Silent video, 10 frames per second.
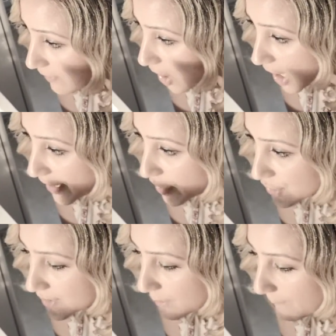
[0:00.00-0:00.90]
I
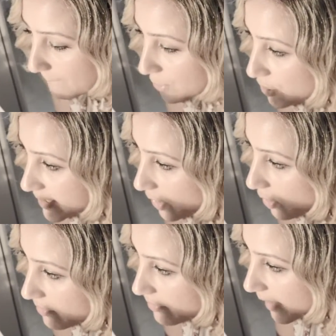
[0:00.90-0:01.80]
used to put it
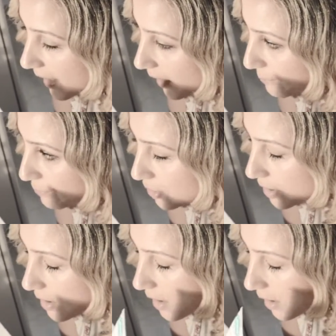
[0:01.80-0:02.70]
on there, like put
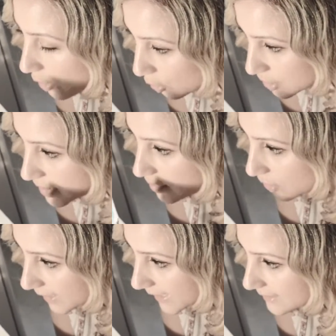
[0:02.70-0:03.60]
lots
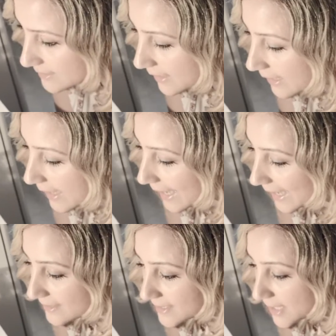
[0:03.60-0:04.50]
on it,
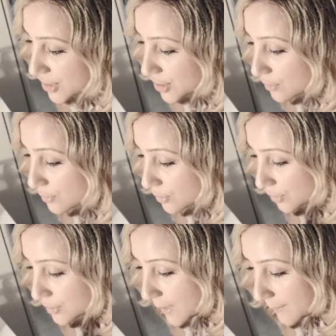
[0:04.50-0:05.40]
and it's so
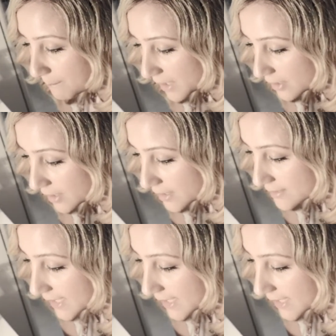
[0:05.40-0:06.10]
good because